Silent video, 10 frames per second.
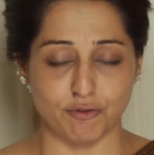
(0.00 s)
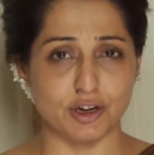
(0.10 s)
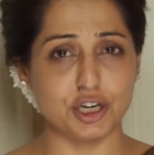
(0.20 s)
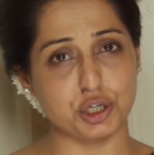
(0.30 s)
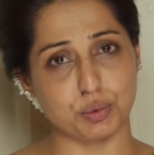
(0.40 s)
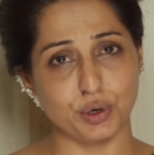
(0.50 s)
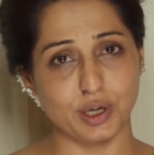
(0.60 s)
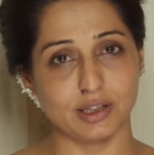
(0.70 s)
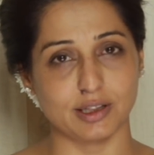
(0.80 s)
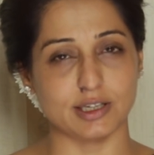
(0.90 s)
finish
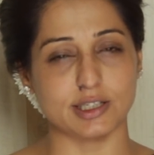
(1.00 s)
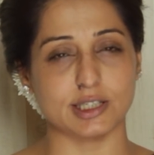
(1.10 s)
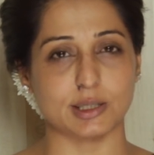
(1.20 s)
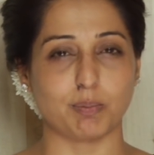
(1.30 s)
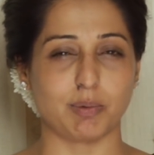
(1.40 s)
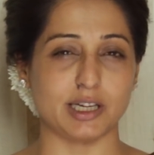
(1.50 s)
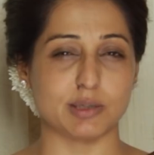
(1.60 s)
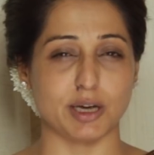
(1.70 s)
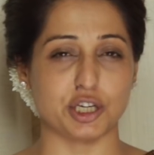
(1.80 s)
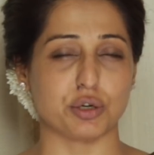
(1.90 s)
viewing this,
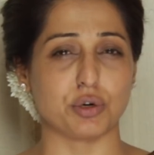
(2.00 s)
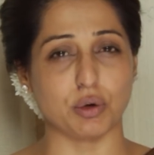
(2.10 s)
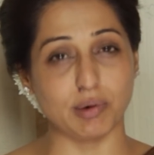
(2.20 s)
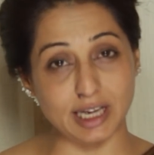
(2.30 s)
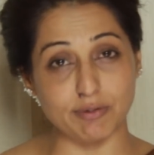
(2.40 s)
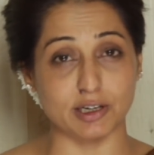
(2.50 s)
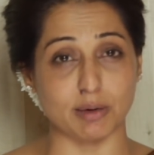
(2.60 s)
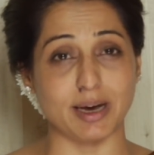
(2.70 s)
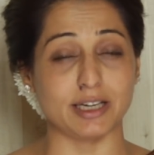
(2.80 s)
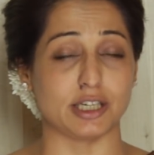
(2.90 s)
please make sure you leave a
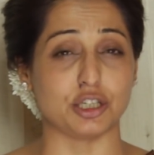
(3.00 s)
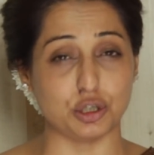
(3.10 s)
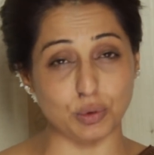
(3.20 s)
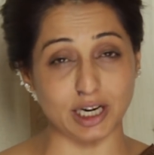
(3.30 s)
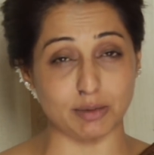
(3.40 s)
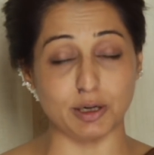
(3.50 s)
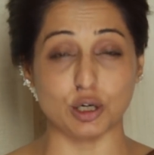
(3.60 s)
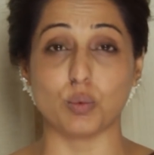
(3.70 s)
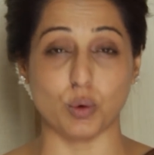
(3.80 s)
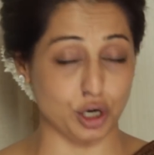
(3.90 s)
comment and do let me
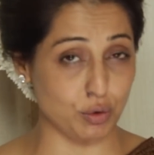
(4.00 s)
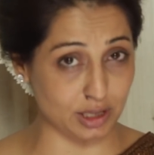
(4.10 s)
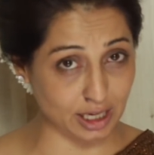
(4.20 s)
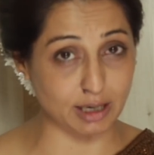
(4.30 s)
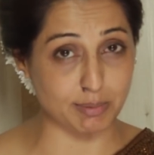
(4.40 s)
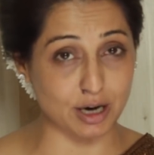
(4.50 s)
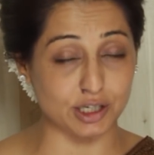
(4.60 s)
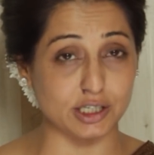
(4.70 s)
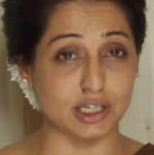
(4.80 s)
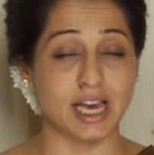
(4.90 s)
know what you think about
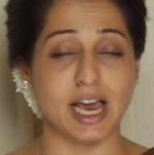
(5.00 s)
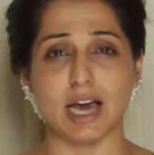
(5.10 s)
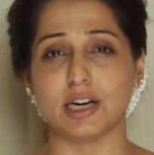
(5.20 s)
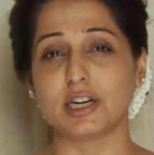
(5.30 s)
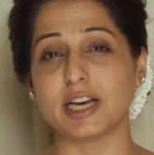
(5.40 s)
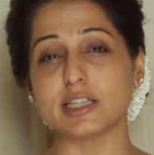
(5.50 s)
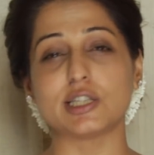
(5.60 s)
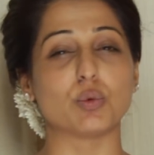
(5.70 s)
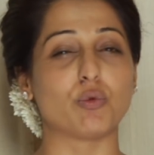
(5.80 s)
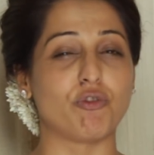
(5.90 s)
it. And in
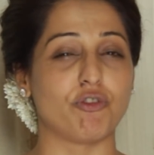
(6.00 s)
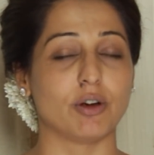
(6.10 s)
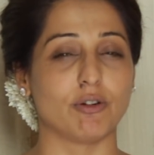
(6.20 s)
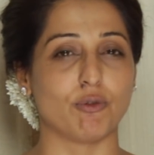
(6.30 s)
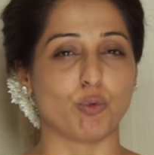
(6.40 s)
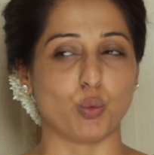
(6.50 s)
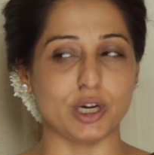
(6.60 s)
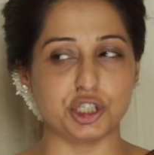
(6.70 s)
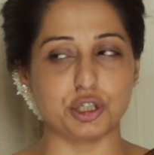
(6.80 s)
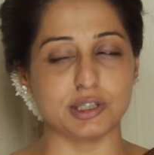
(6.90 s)
case you
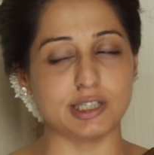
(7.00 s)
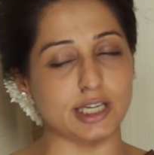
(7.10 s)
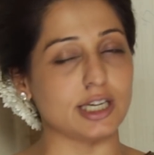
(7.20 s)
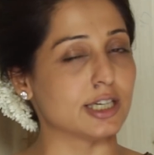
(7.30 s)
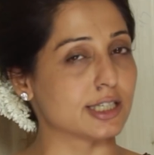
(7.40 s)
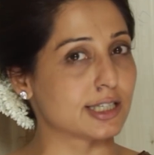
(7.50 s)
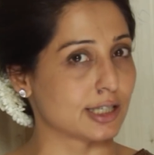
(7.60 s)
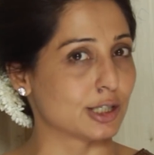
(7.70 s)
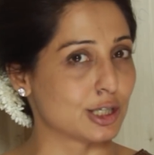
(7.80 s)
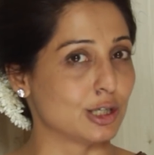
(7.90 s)
wish to see a
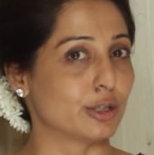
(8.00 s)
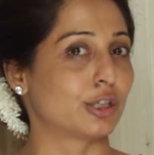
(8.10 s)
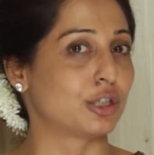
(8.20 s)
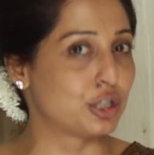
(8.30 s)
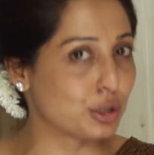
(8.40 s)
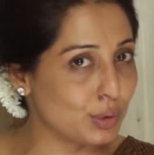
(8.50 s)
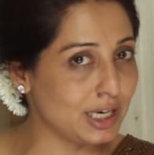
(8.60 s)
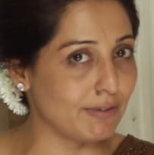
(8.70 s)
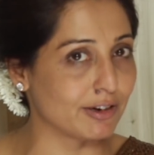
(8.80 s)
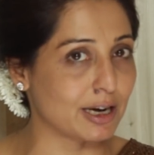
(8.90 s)
certain look, do
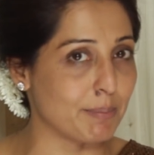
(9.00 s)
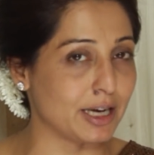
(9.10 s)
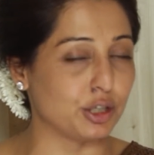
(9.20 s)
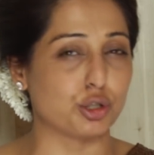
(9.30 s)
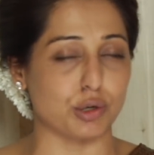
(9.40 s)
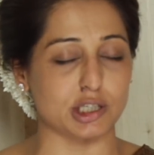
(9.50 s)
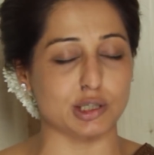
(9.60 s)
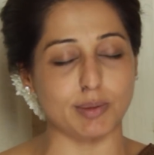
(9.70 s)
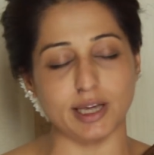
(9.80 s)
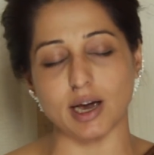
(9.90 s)
leave a comment.
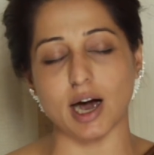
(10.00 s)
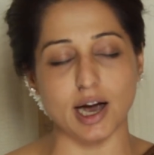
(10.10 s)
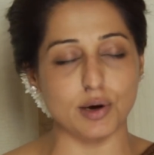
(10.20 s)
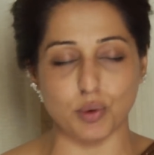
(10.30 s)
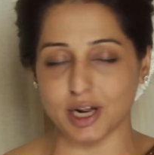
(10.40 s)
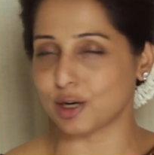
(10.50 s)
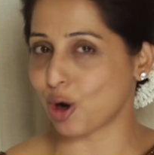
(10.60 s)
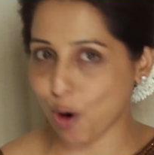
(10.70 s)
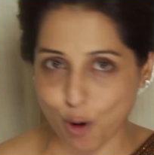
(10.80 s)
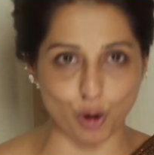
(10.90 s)
Trust me, I read
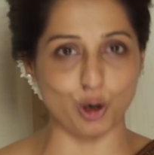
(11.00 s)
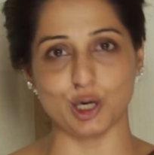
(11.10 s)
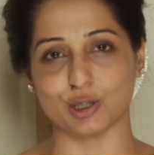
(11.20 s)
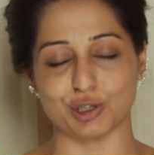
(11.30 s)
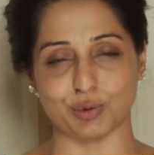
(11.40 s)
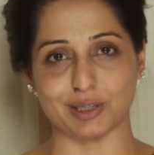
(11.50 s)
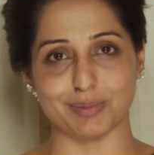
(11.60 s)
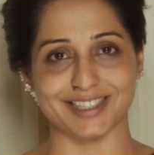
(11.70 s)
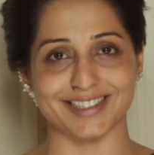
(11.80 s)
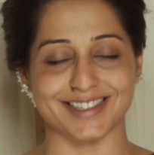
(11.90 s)
all your sweet
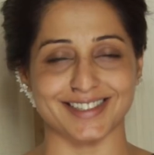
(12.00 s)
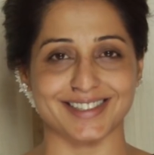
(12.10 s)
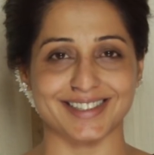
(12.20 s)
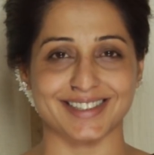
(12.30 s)
messages.